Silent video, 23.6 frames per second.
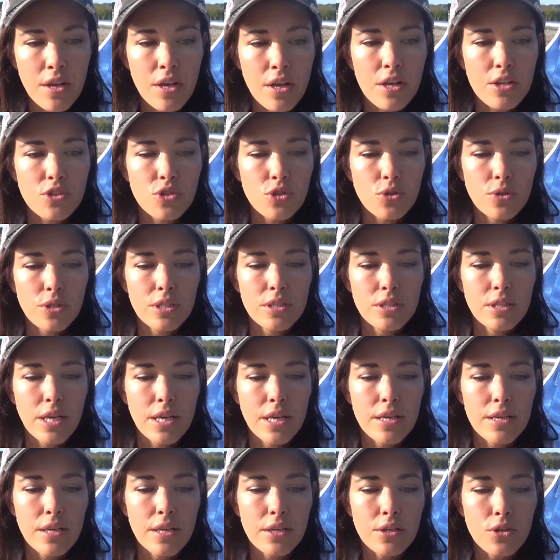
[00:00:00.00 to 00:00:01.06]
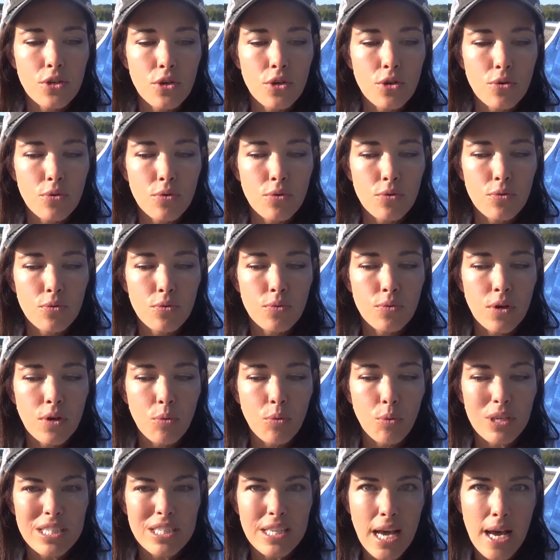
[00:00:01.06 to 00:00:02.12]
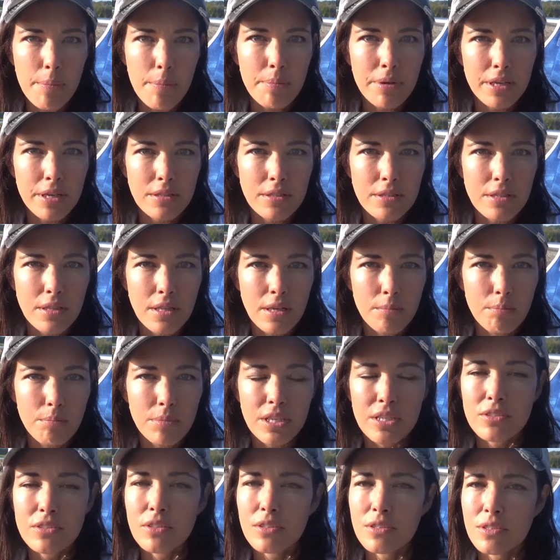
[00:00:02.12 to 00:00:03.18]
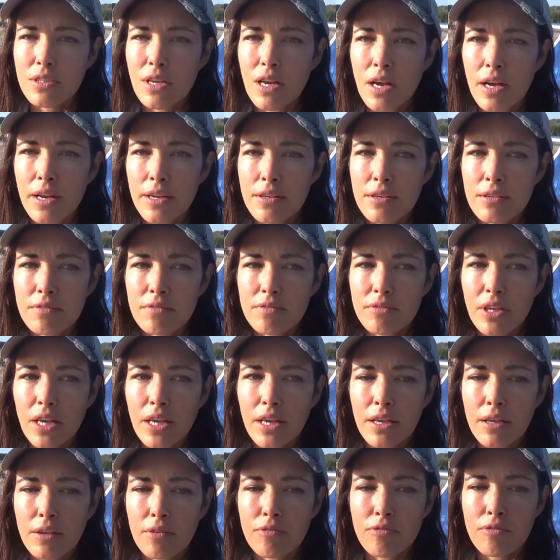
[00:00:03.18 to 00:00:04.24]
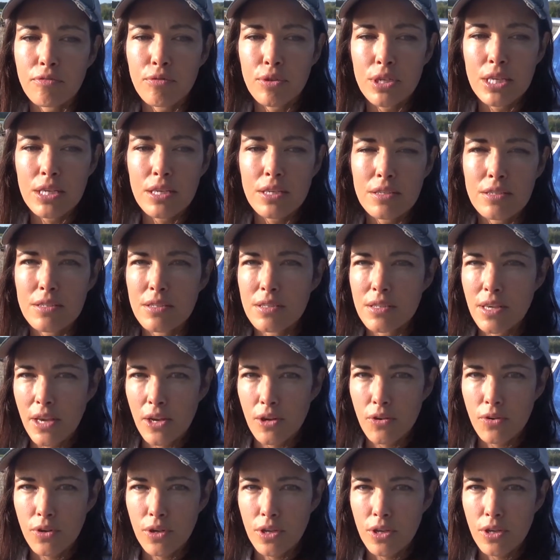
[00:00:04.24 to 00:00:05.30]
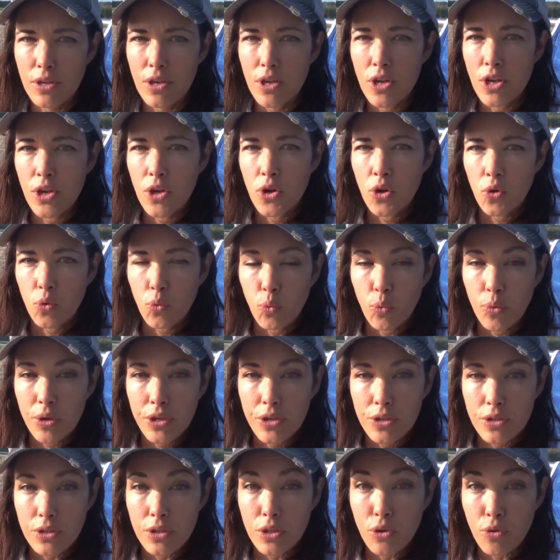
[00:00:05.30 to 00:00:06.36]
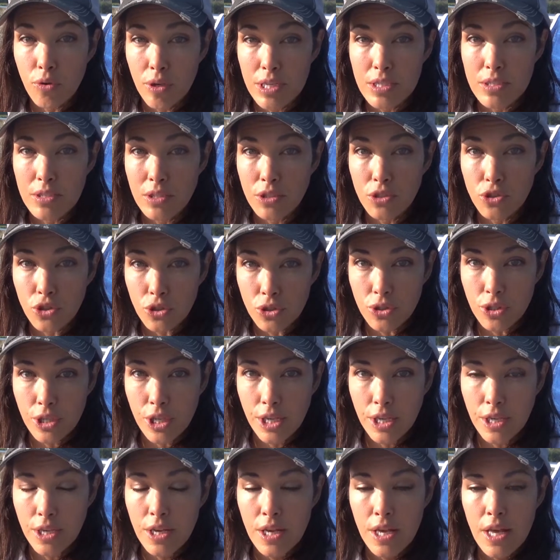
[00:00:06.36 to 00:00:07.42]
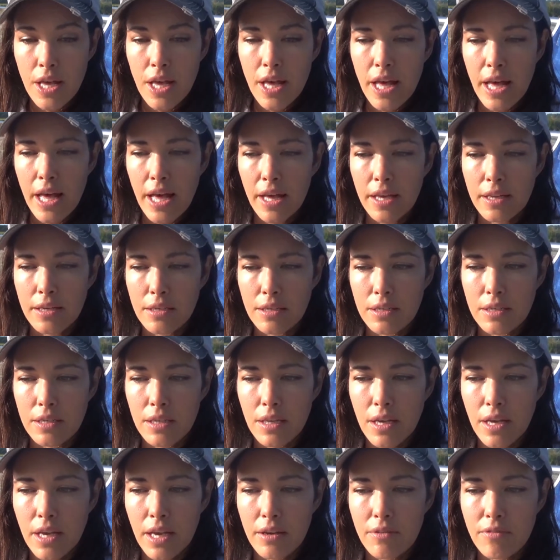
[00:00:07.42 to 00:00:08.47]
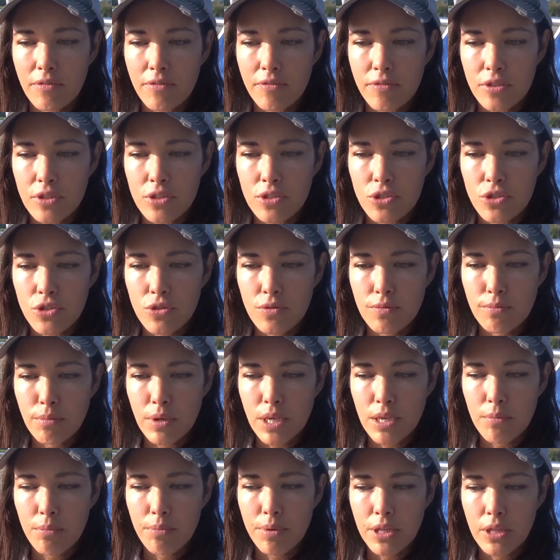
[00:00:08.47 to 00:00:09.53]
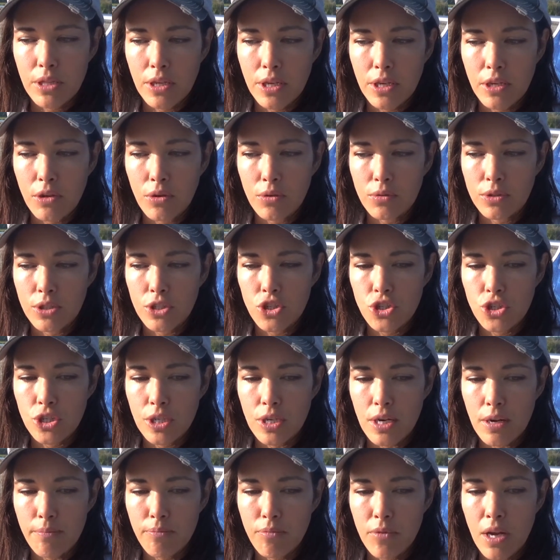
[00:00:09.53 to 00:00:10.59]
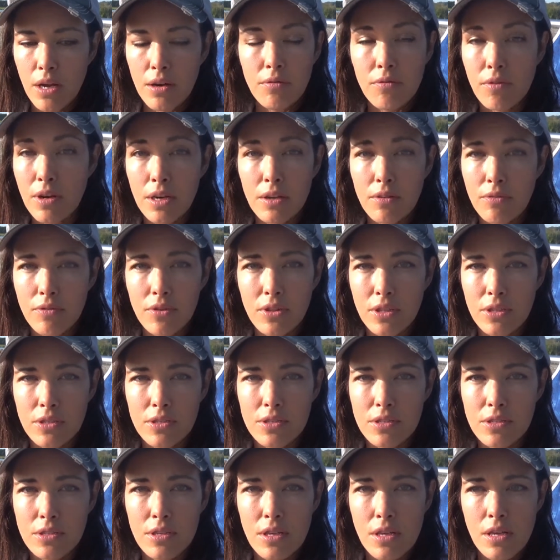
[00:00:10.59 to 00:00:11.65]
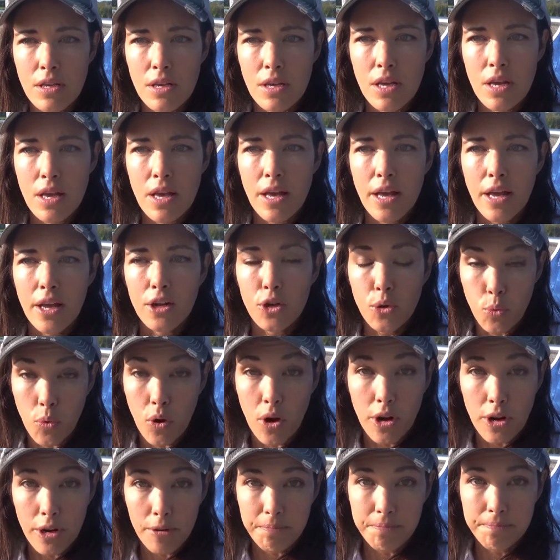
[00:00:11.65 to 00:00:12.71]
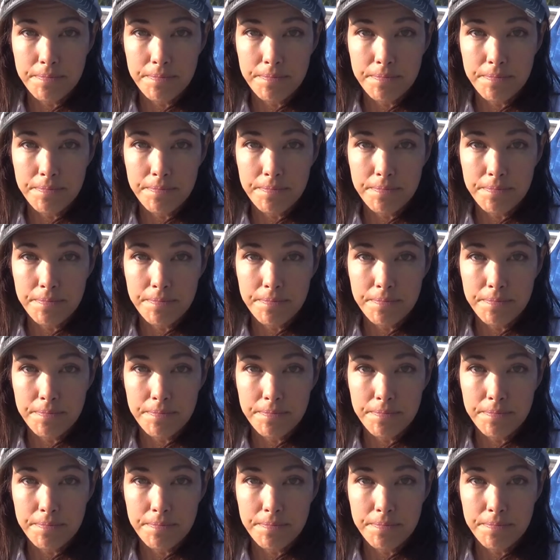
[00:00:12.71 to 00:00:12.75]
so that they can know what's happening to them, because it's kind of a freaky, scary, weird and crazy journey. And at first you might be like, holy shit, I'm not ready for this. And you are.